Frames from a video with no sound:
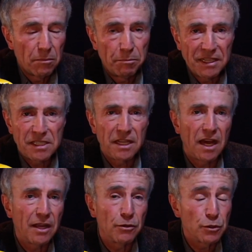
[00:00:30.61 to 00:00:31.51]
BC
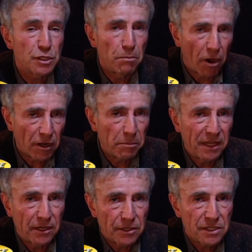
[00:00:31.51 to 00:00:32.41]
Hydro smart
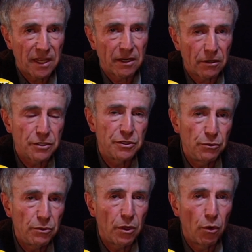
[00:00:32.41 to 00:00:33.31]
meters that are
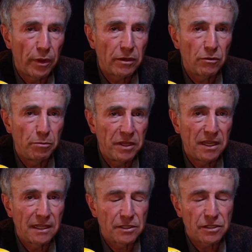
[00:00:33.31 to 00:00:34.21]
soon going to
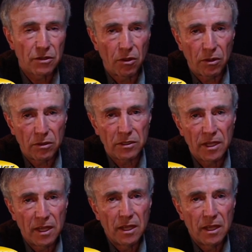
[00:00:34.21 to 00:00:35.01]
be installed